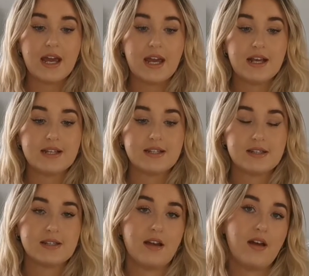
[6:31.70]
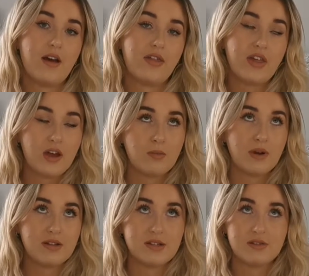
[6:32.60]
It is, I think I'm
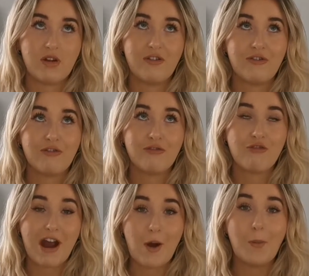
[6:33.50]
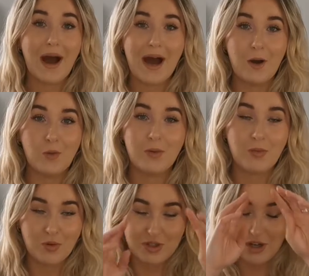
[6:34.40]
pronouncing this right, Fraupow,
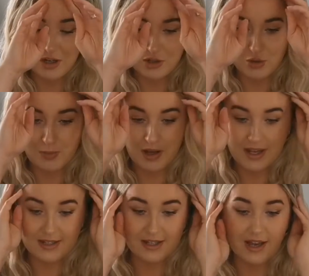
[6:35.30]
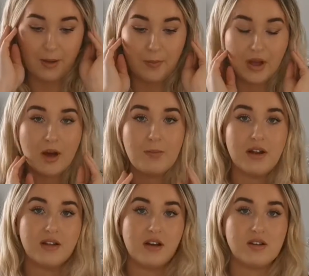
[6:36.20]
I'm not entirely sure, but it's a
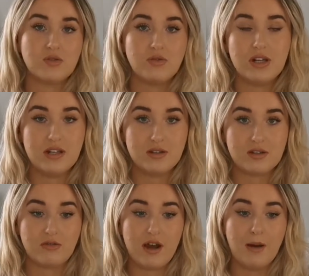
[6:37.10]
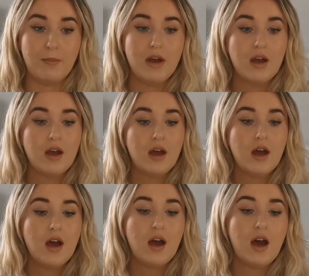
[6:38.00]
company that I saw on Instagram.
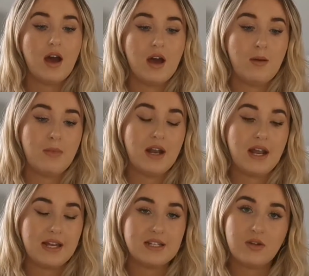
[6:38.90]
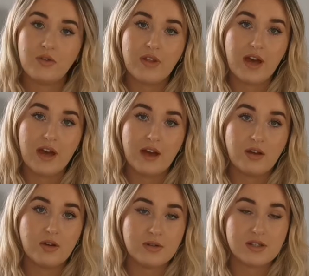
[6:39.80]
A lady on there
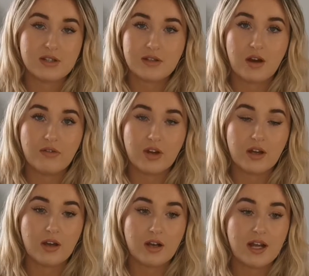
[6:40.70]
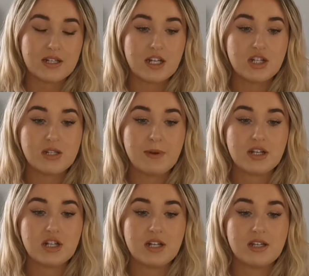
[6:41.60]
who's kind of like a lactation
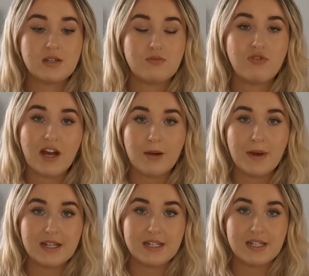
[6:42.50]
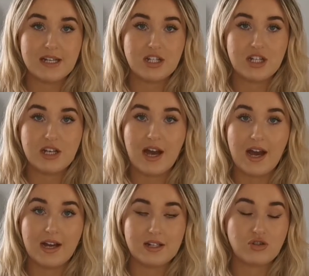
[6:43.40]
specialist recommended it. She
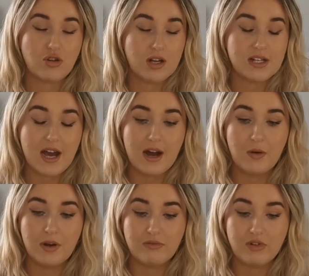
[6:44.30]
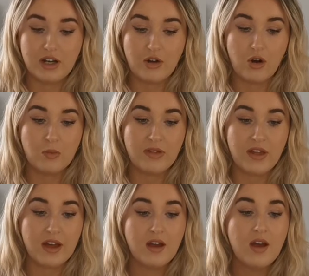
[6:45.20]
had tried it out and really got on with
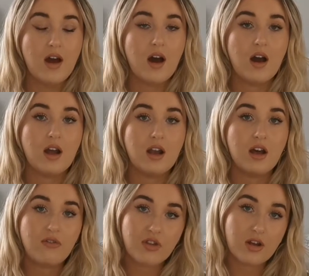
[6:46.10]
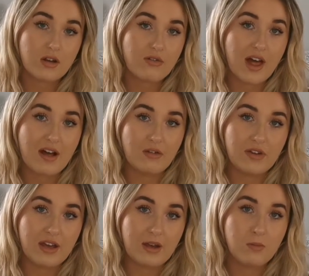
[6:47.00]
it. I love the look of the
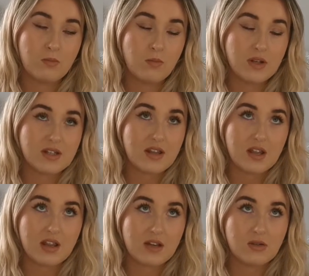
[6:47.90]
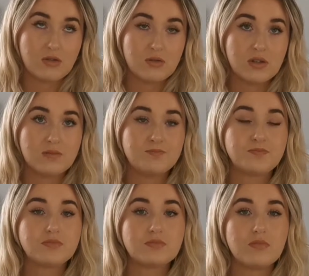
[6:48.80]
LV ones, I think they're called,
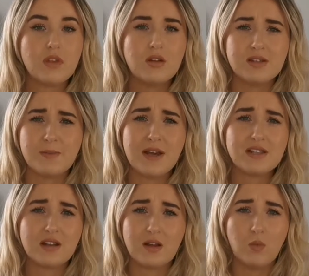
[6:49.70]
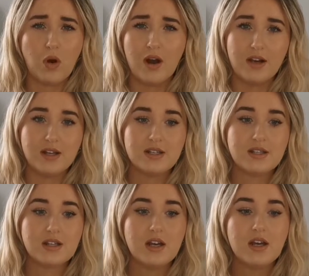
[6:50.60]
because they're basically
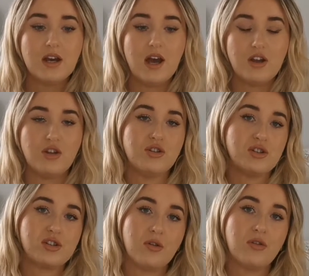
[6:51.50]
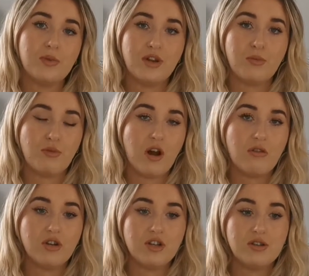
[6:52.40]
wireless and you can just slot them in your
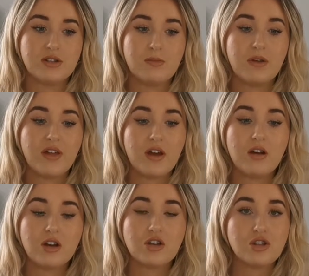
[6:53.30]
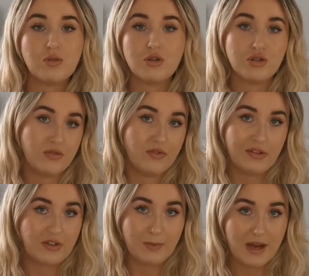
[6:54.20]
bra and use them, but they are like
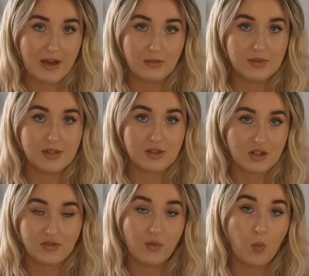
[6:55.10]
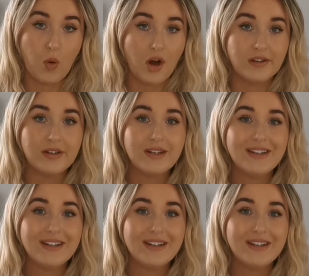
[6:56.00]
£250 just for one.